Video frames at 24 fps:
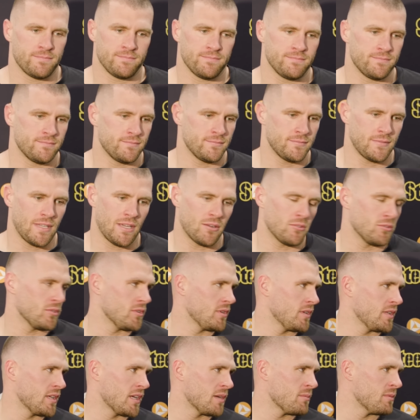it? Not
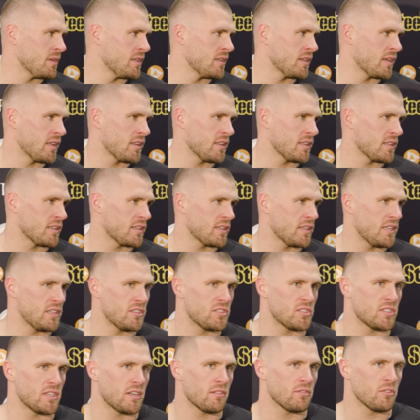really. I mean, I think
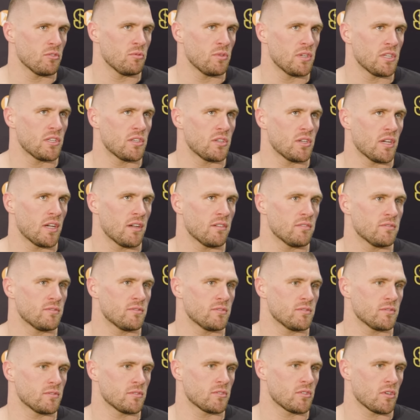each and every week you have
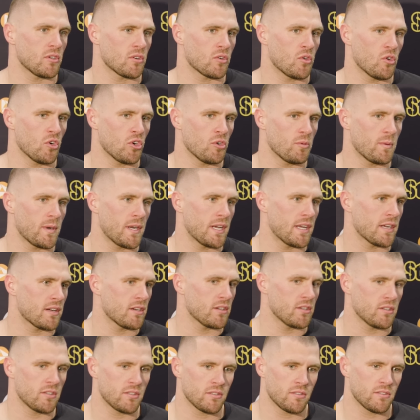a quarterback
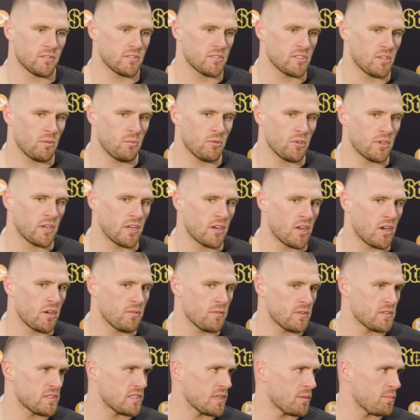or someone on
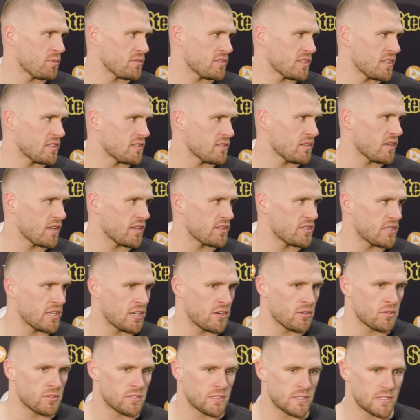offense that presents a lot of
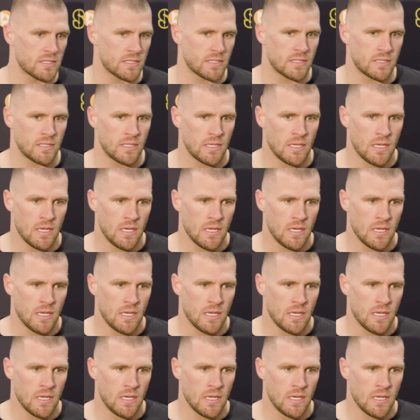challenges, and